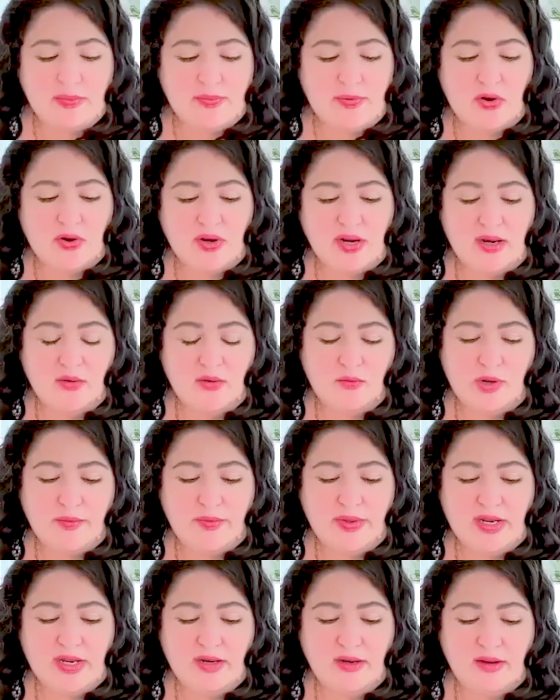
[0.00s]
proponent in
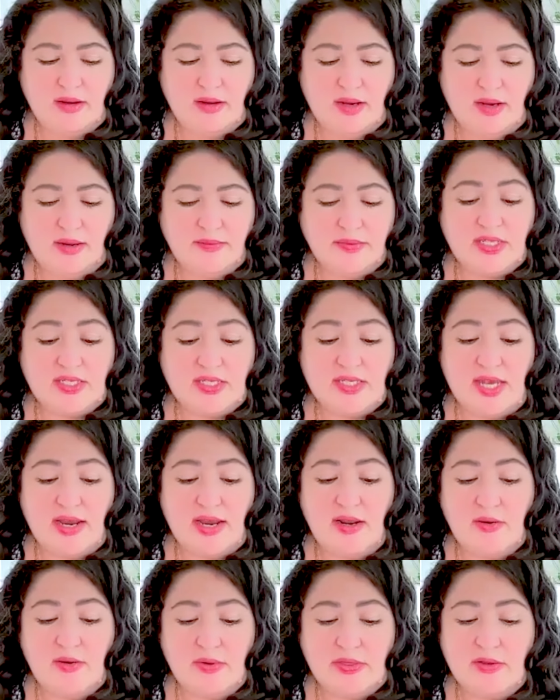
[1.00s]
women
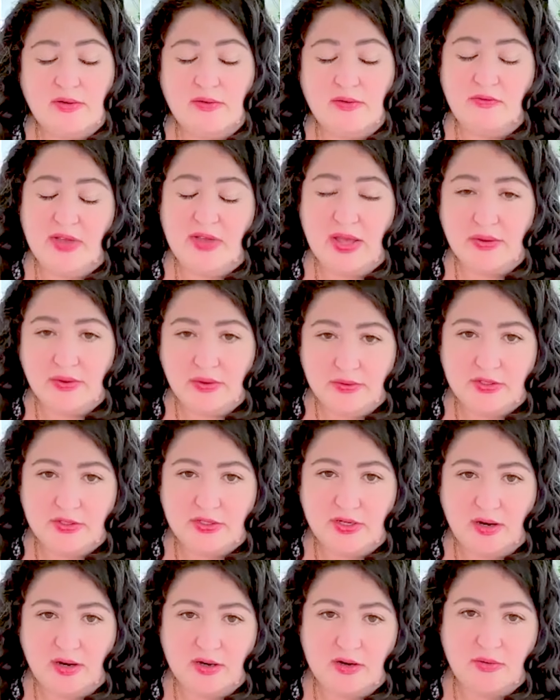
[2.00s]
deciding what their
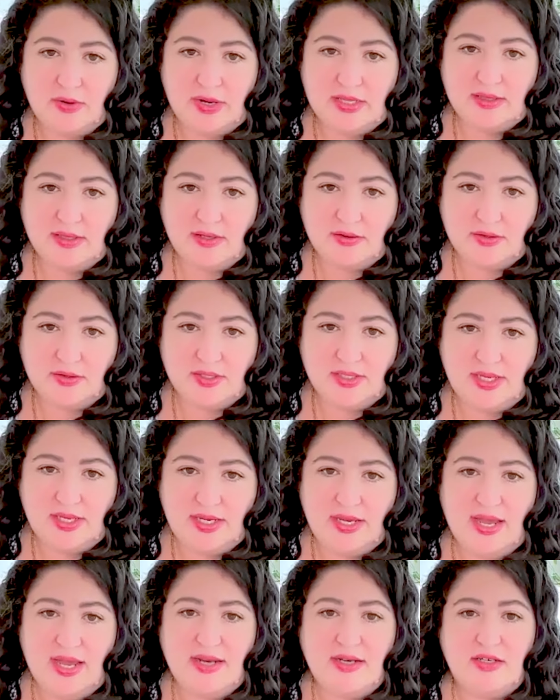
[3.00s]
values are, quite
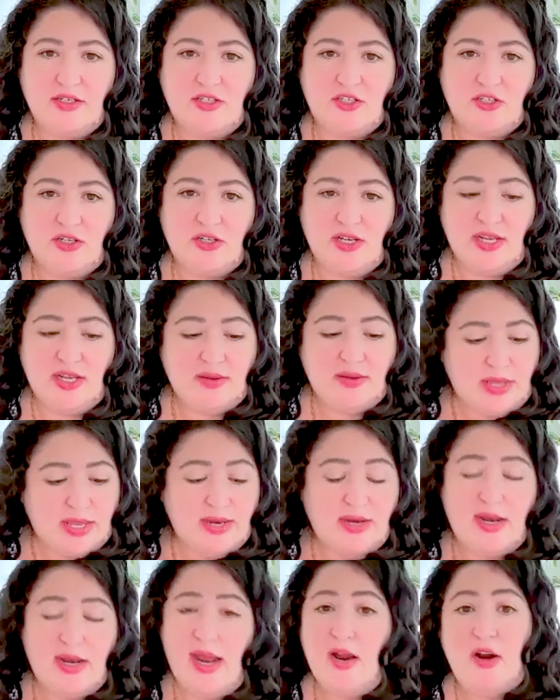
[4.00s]
literally, and
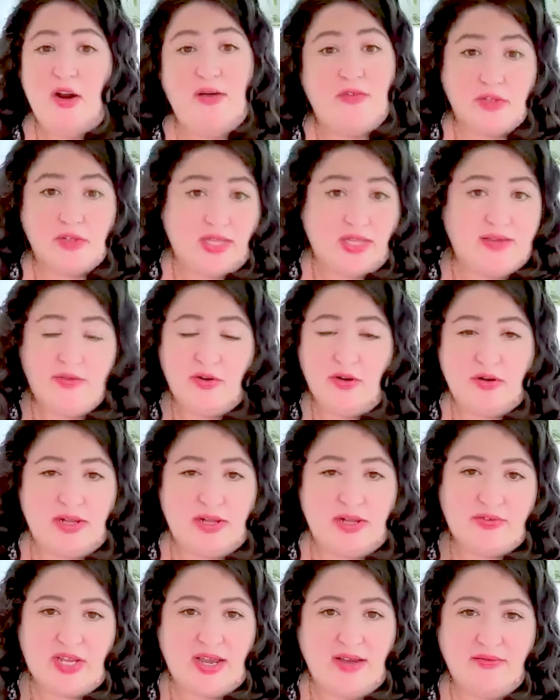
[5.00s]
in an area of your life. You don't
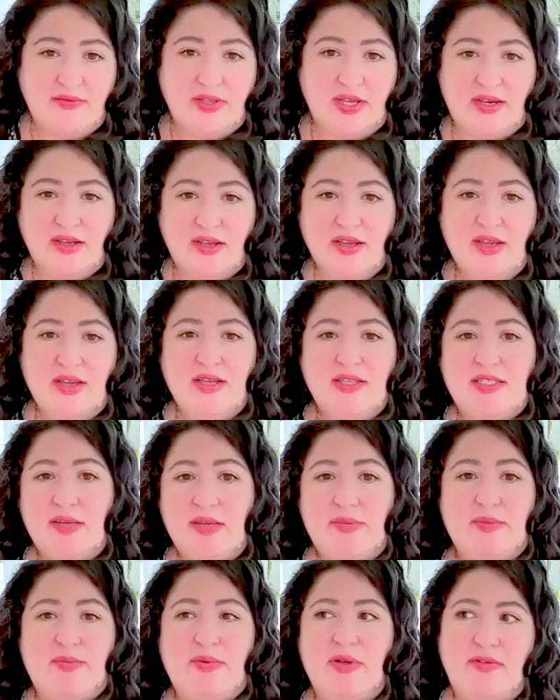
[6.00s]
have to have like,
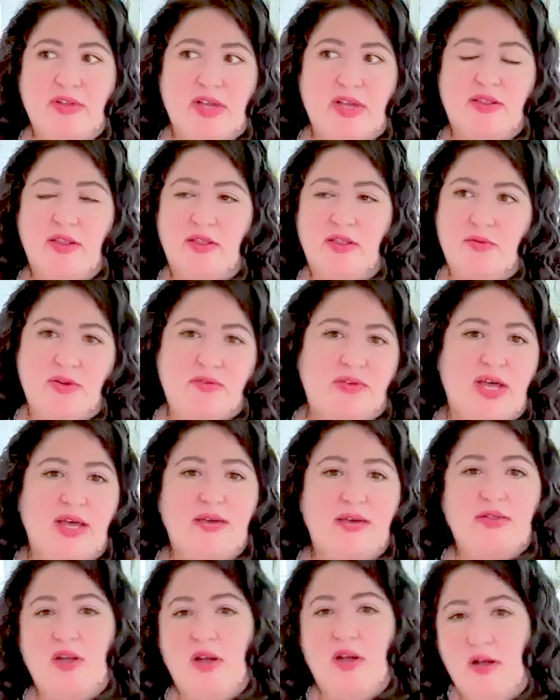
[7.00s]
some people have like the 3
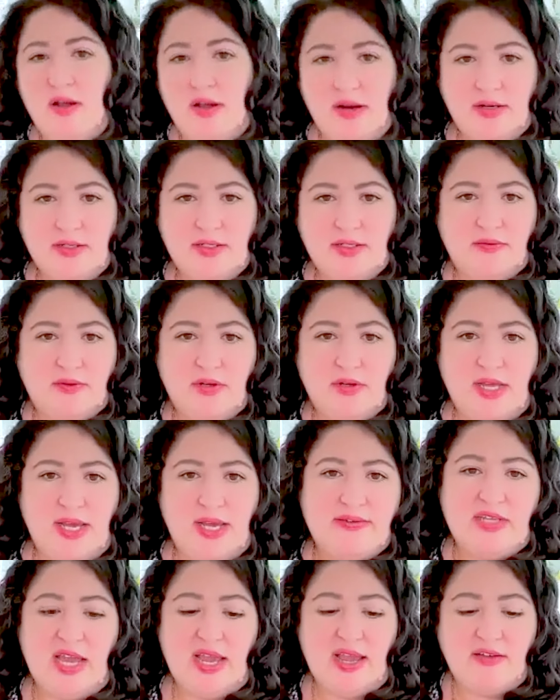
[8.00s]
values in all areas of their
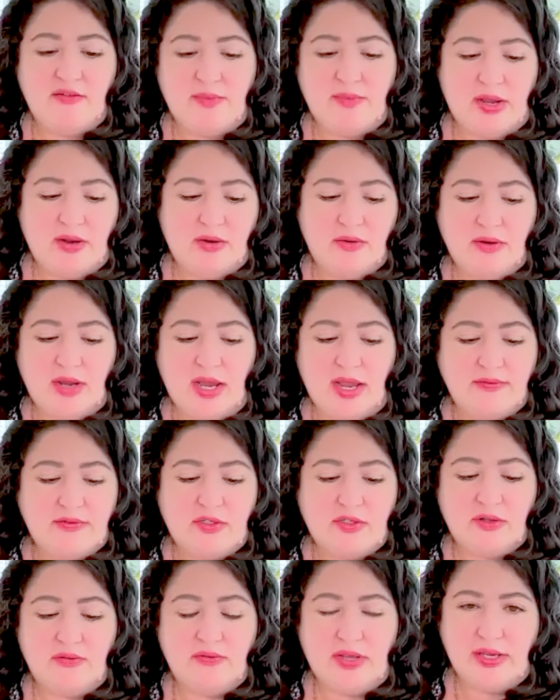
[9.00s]
lives. I have my own, I have
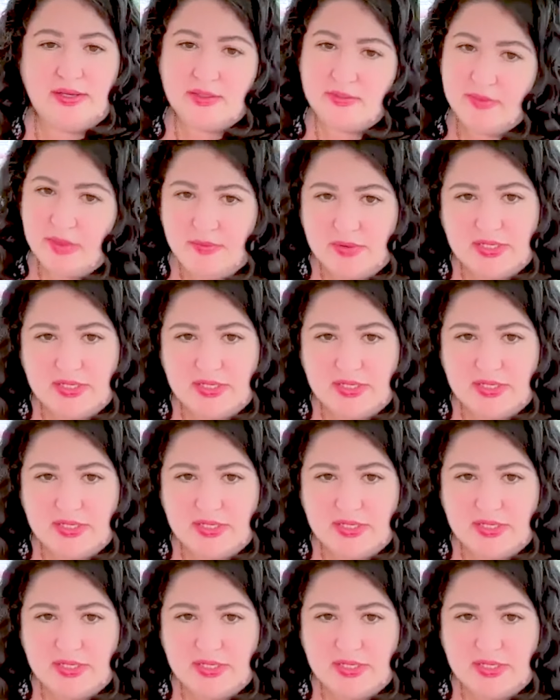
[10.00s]
certain values in my